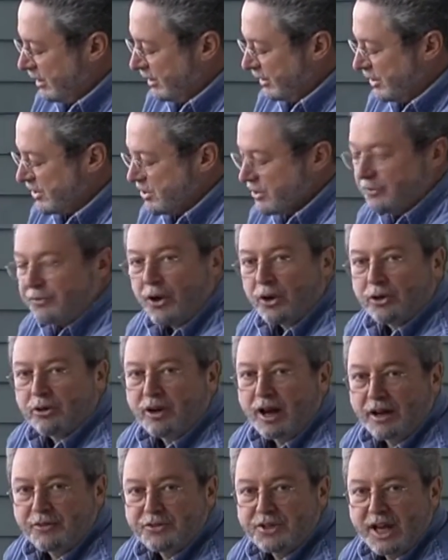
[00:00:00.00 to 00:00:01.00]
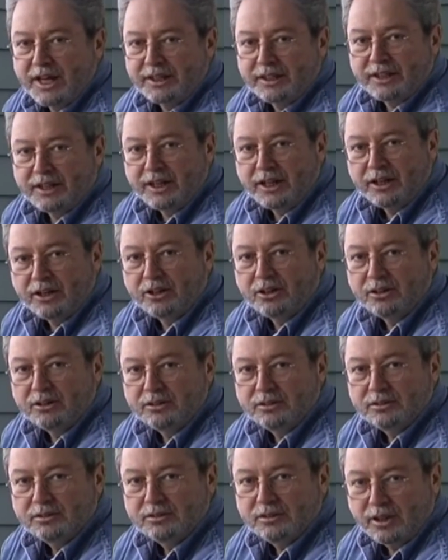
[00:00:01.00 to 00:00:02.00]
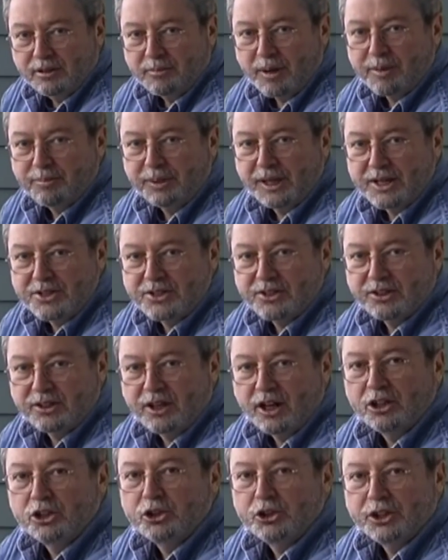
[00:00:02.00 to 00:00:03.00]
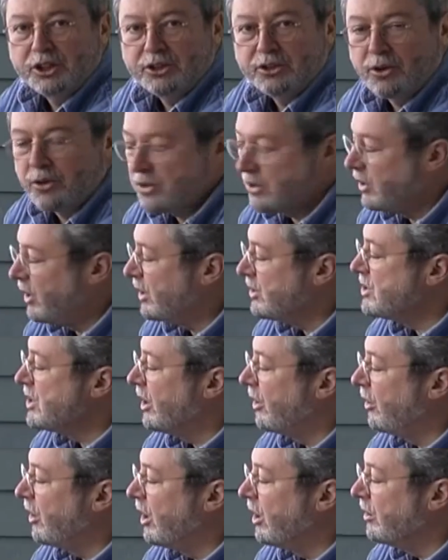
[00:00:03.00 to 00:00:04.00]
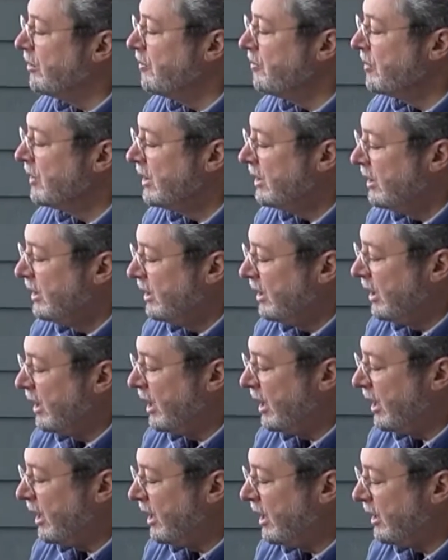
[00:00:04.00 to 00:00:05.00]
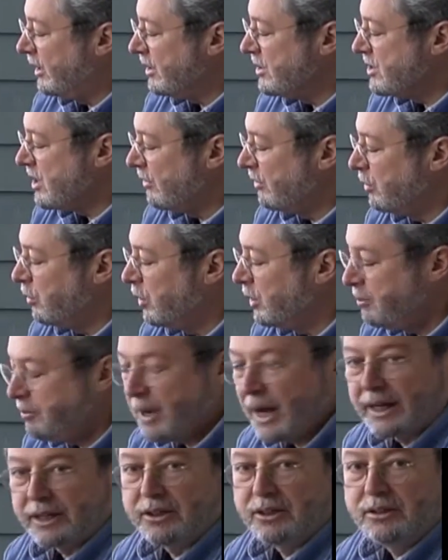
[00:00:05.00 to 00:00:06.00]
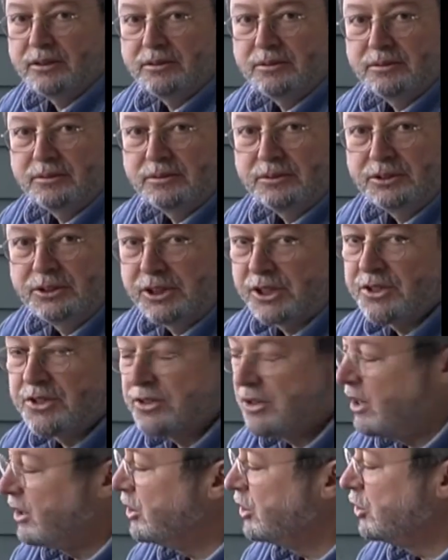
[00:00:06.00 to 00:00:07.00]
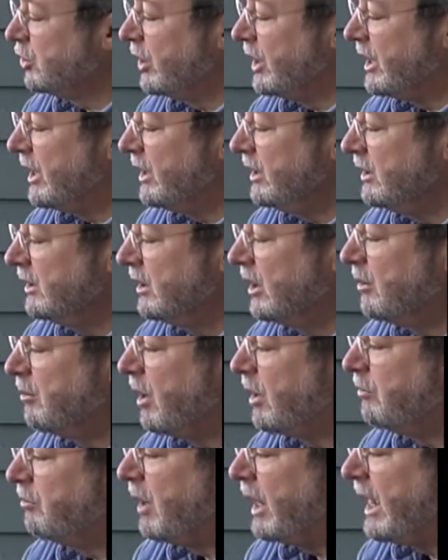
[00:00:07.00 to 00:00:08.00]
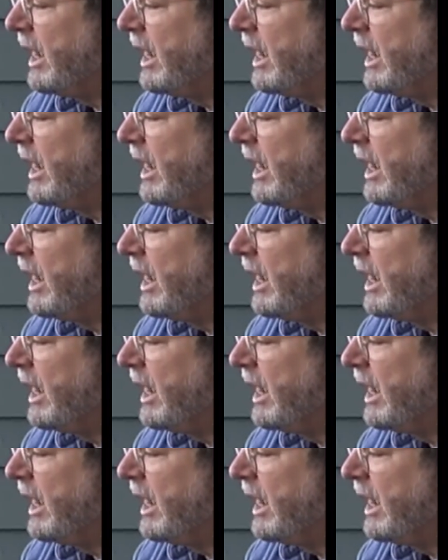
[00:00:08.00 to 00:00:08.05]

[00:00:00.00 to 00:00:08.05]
Well, this is a photograph taken here at my place in the country in northern Ontario, and it's of a woodpecker just on a tree above